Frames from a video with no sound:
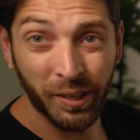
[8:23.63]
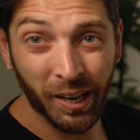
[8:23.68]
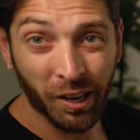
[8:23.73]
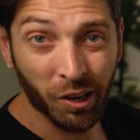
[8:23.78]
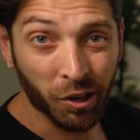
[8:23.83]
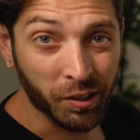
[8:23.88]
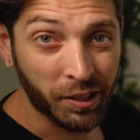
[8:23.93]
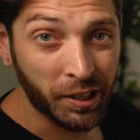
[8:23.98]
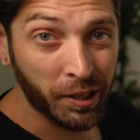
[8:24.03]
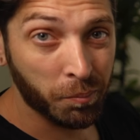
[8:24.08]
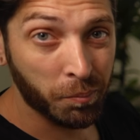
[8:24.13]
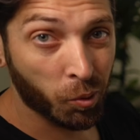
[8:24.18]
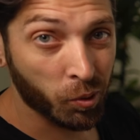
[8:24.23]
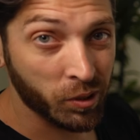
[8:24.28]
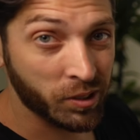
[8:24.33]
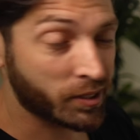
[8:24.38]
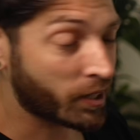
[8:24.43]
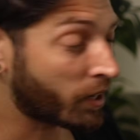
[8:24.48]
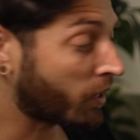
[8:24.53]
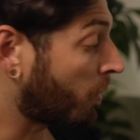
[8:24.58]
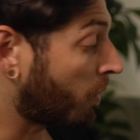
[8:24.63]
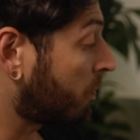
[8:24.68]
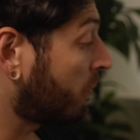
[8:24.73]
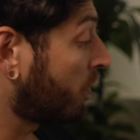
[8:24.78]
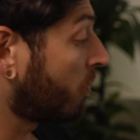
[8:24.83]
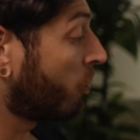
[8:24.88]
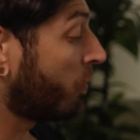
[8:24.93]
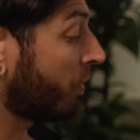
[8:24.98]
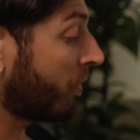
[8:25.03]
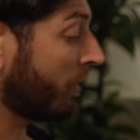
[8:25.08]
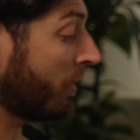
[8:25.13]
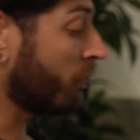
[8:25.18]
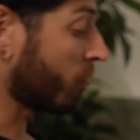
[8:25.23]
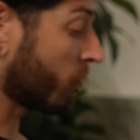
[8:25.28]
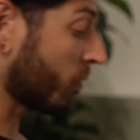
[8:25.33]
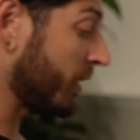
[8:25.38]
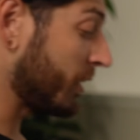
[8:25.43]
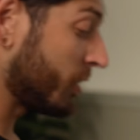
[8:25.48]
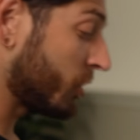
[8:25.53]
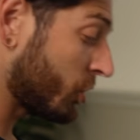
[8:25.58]
got our keyboard set up within
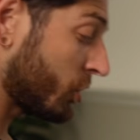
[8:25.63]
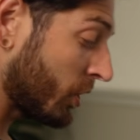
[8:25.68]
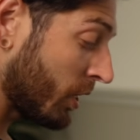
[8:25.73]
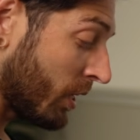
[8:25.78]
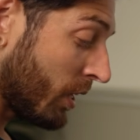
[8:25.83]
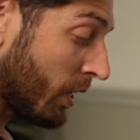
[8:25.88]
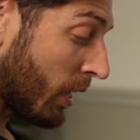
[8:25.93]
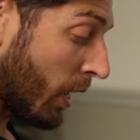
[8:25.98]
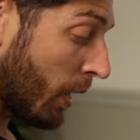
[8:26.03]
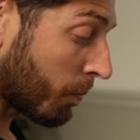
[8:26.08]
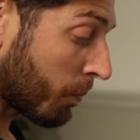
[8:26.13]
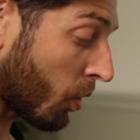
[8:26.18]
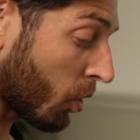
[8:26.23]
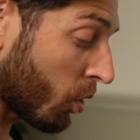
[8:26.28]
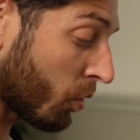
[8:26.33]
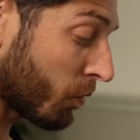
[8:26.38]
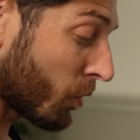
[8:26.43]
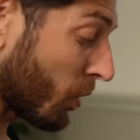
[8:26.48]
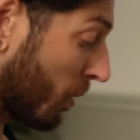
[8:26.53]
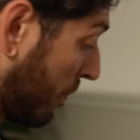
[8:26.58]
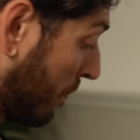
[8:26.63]
reach. I brought over a